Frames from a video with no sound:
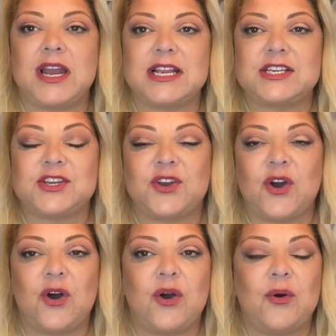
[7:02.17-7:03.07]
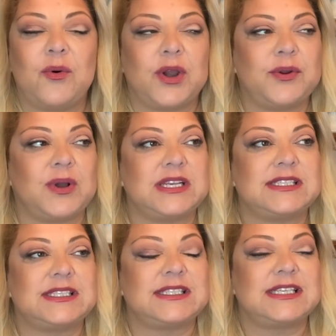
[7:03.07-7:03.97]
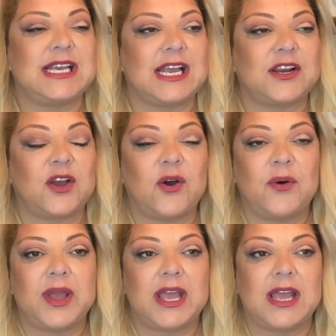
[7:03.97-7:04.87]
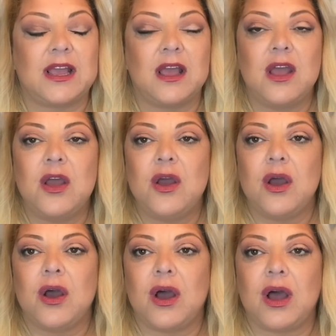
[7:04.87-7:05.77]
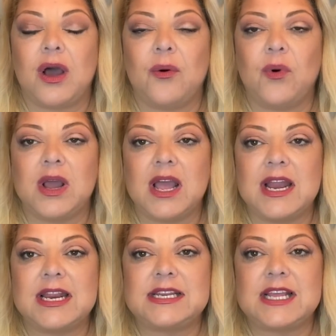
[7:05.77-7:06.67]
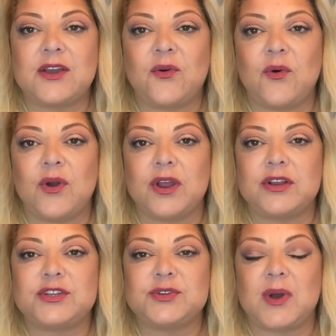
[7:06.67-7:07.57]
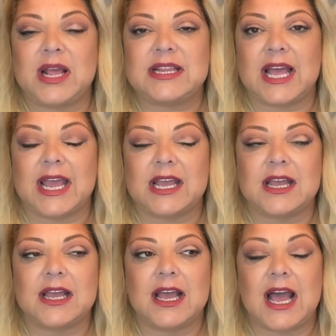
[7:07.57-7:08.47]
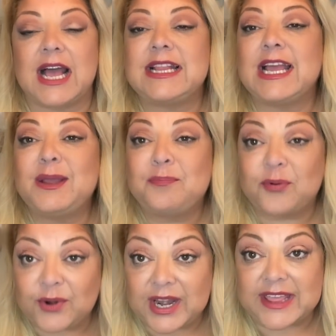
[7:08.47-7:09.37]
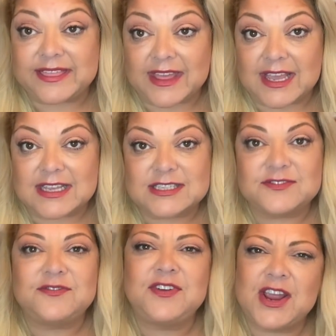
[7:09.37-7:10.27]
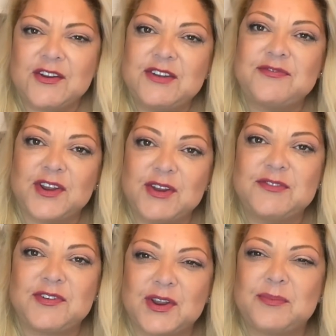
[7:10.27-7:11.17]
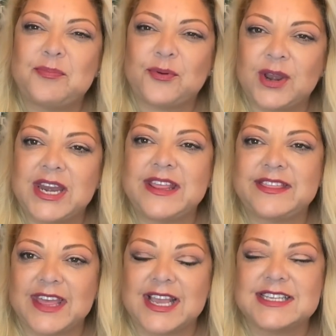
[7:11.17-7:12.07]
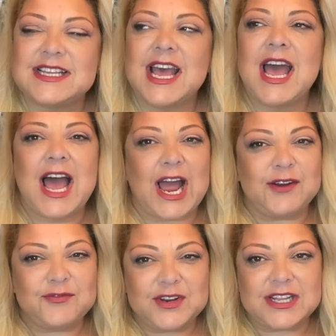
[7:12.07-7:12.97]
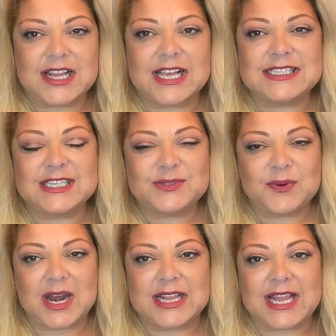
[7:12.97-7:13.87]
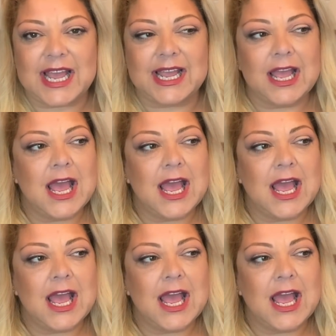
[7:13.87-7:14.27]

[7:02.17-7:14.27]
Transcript: it to go? Where do I see it going? What kind of decor do I like? I like pretty things. Very, very, very pretty things. I've realized that's what I like.